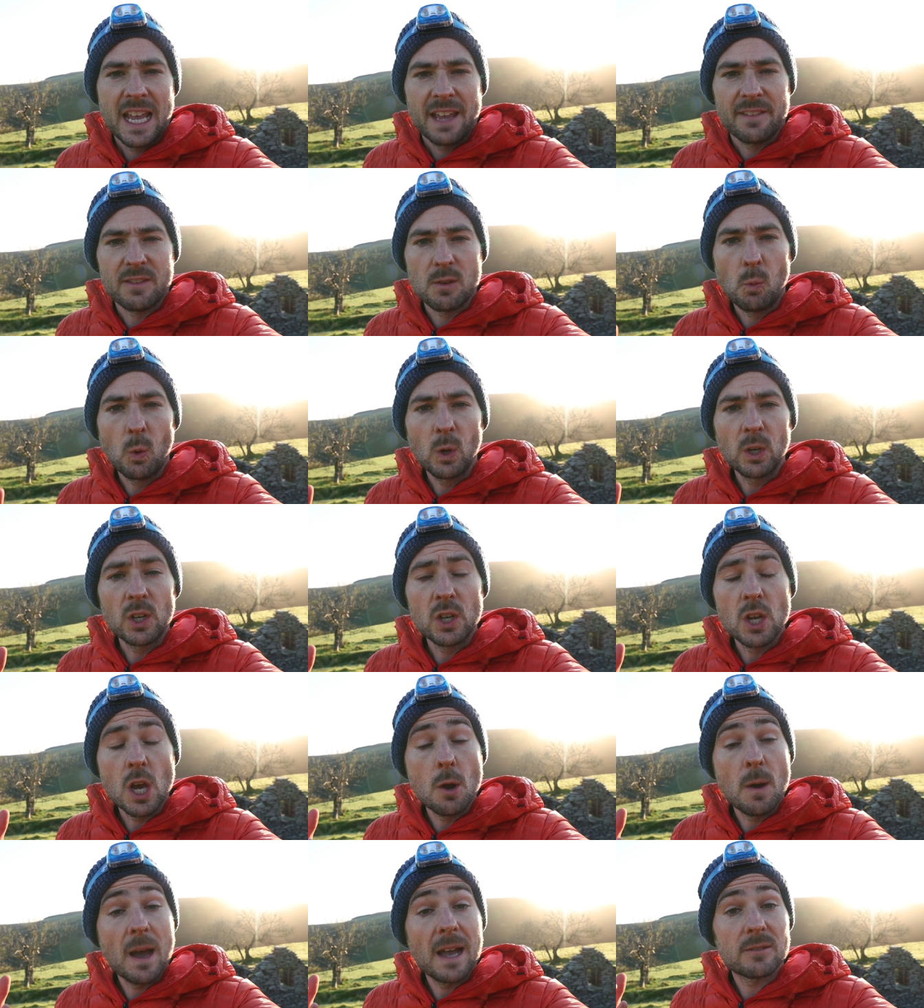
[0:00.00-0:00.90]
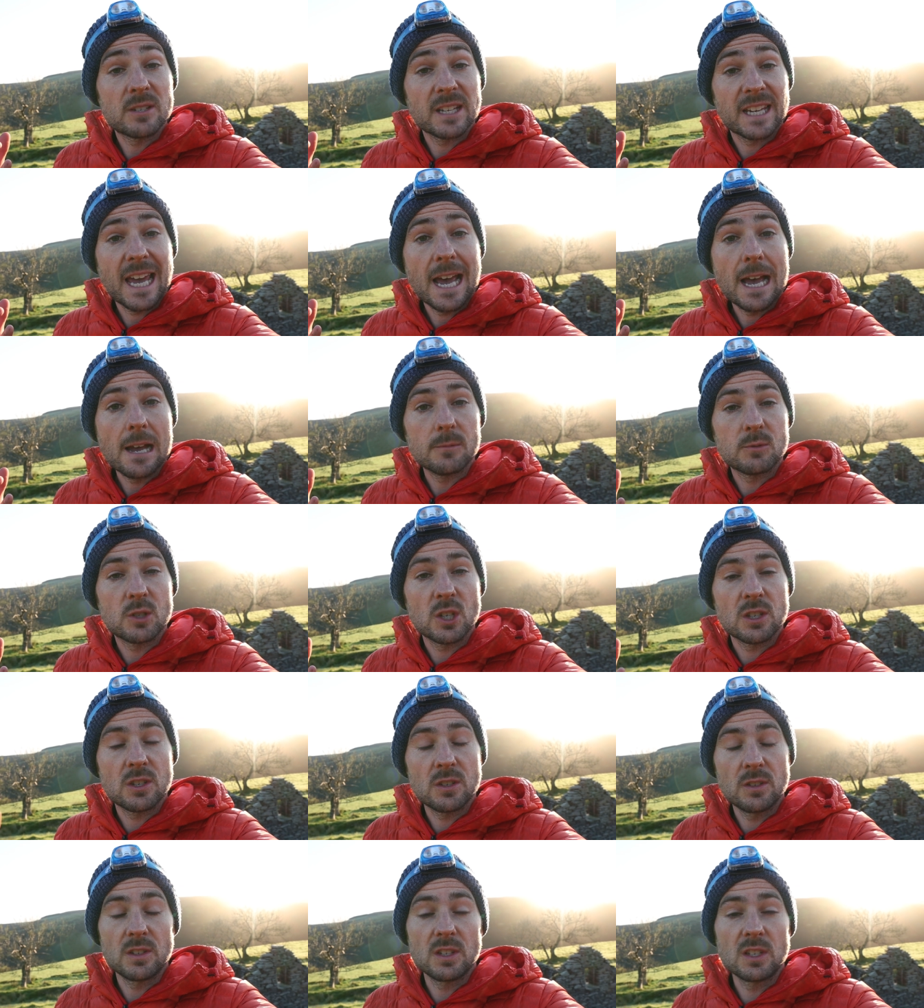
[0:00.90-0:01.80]
If you want to know how to
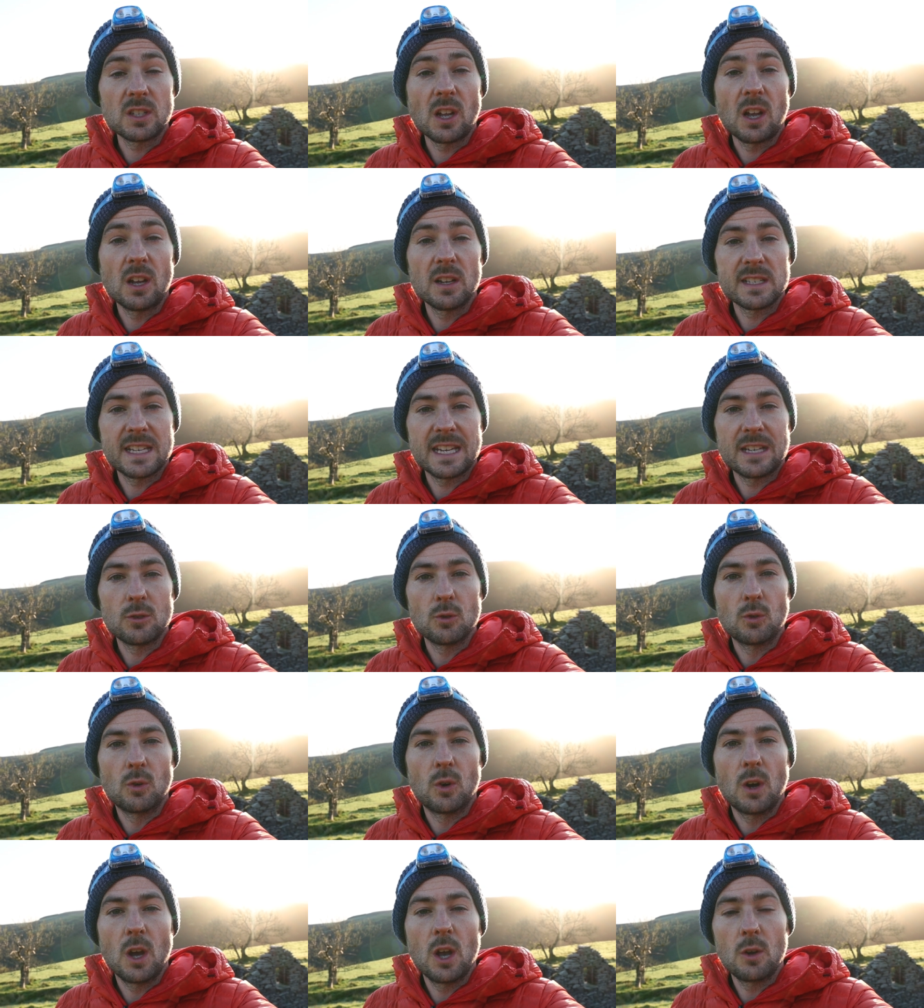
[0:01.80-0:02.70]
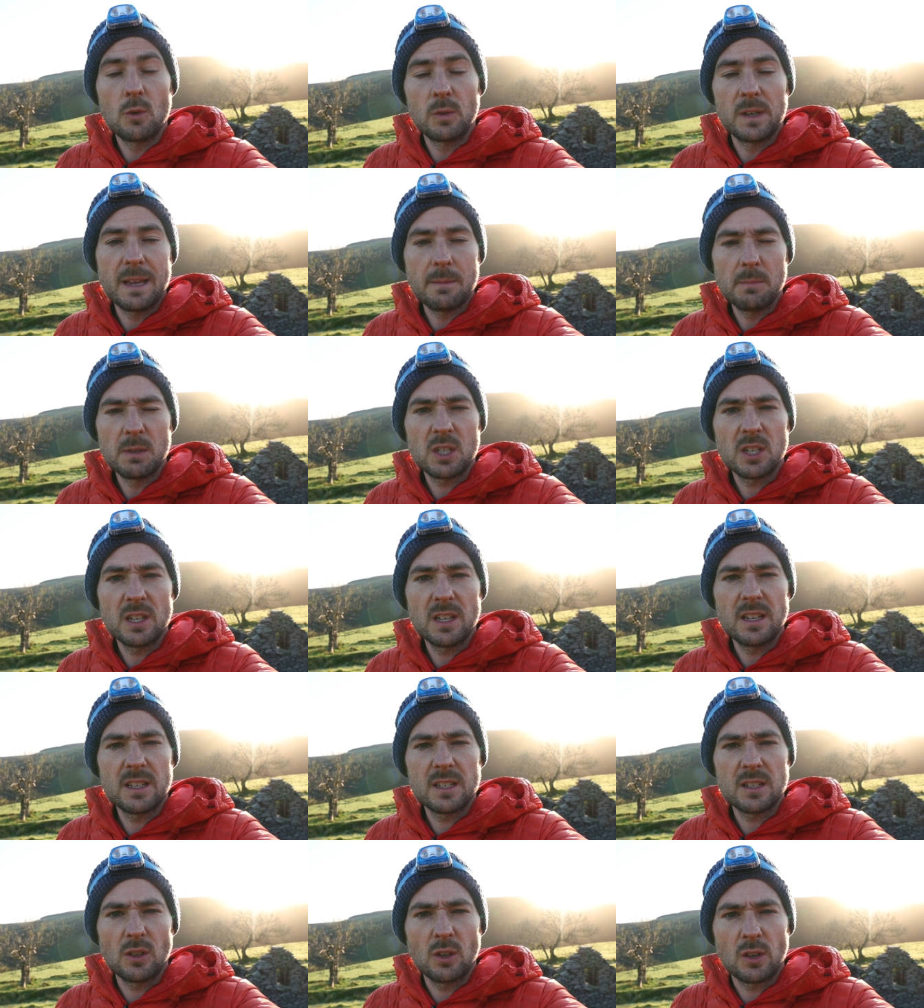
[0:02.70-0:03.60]
capture sun stars in your own
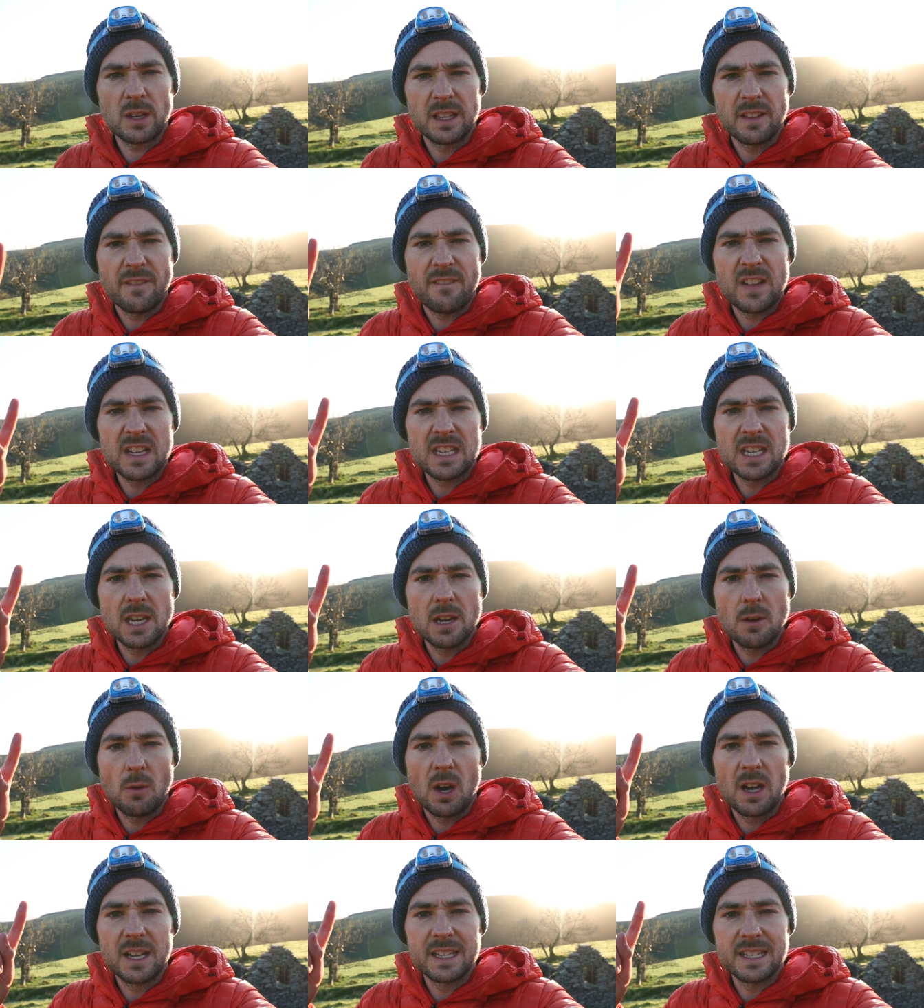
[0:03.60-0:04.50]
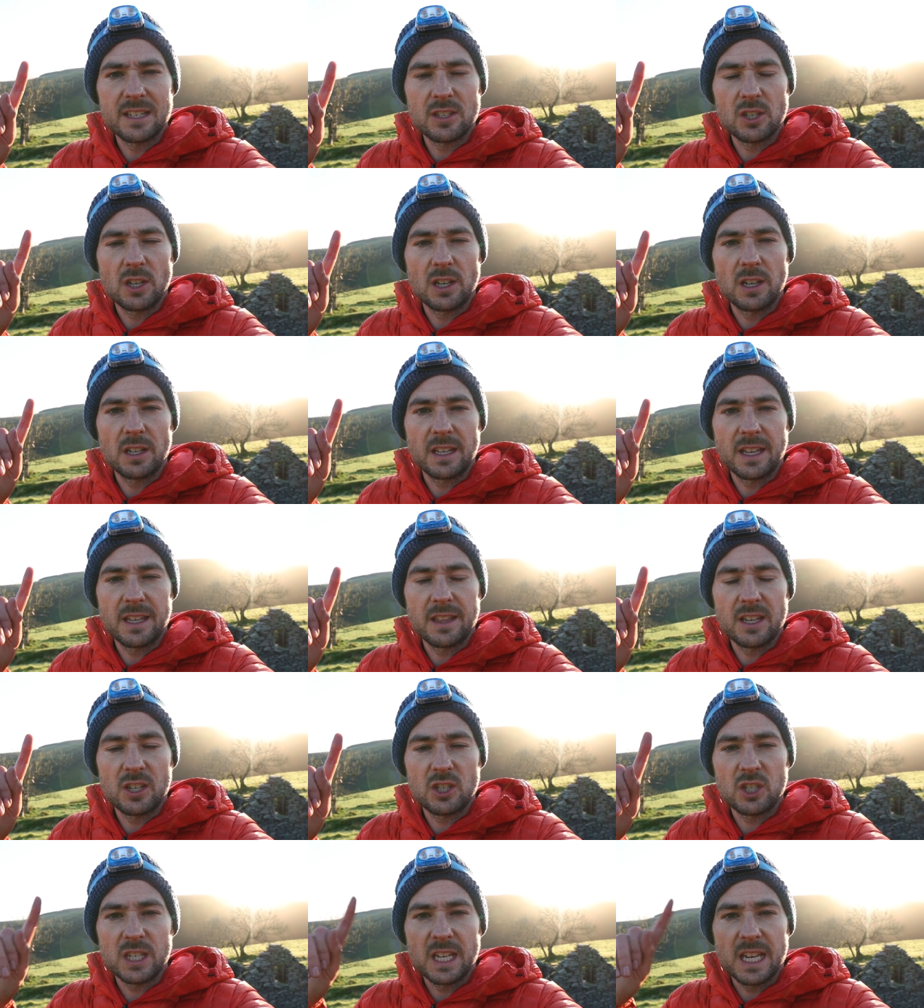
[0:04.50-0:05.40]
images, look at the video I did earlier
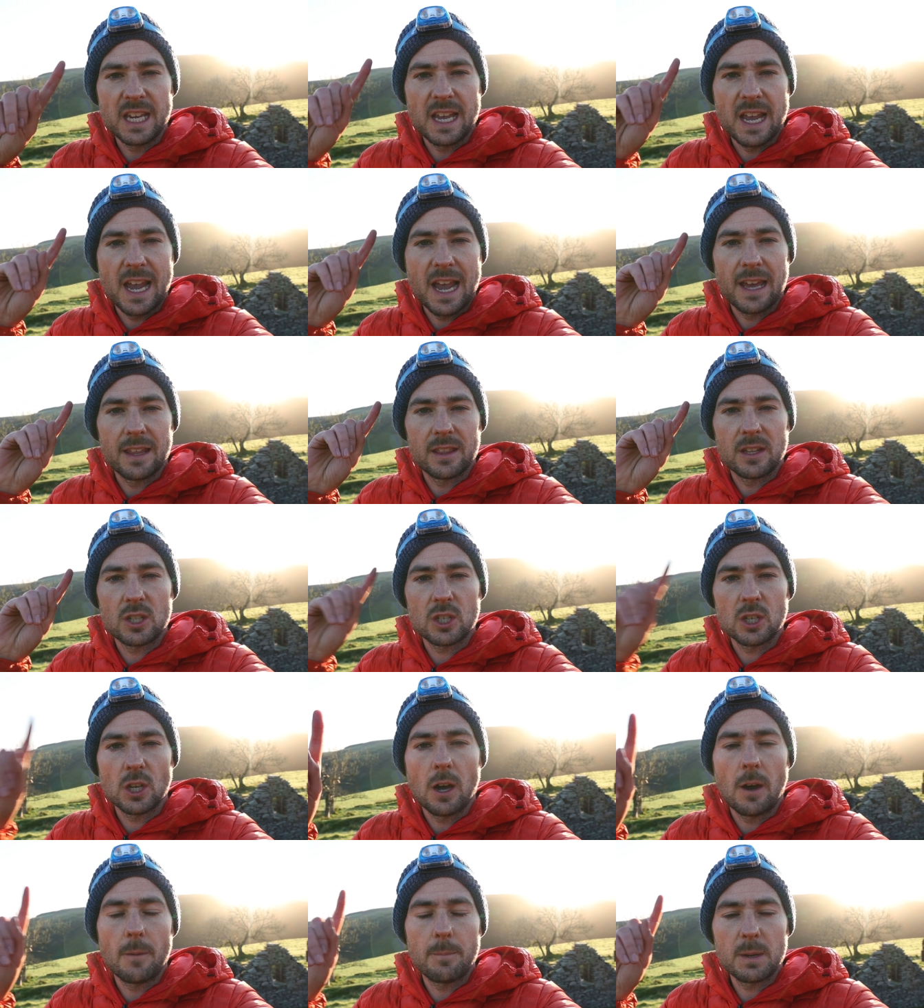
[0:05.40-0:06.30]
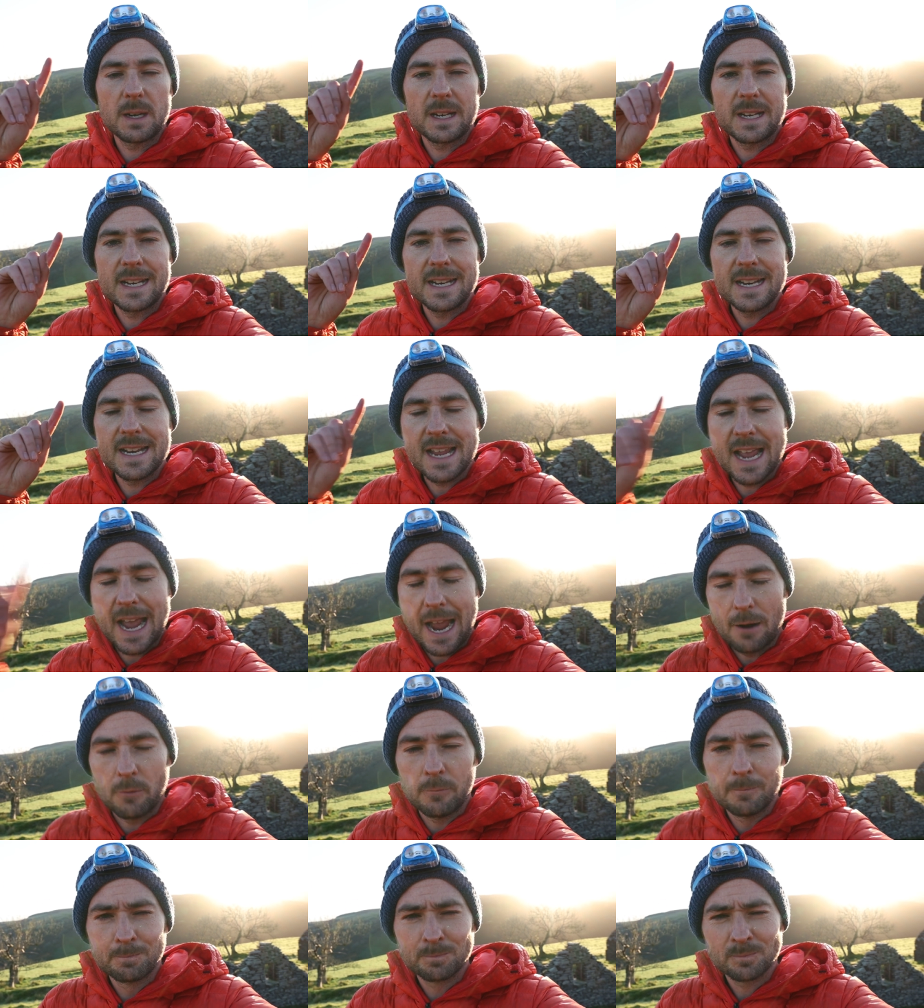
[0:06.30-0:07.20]
this year at the top
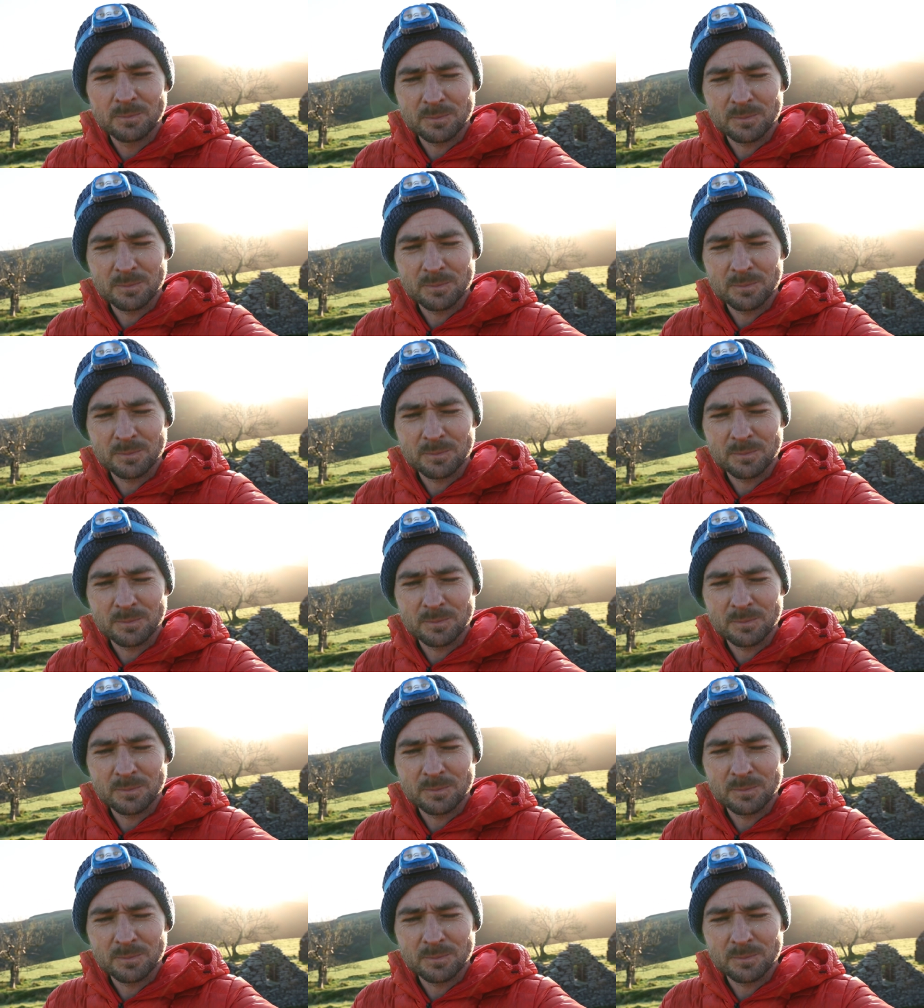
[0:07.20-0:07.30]
now.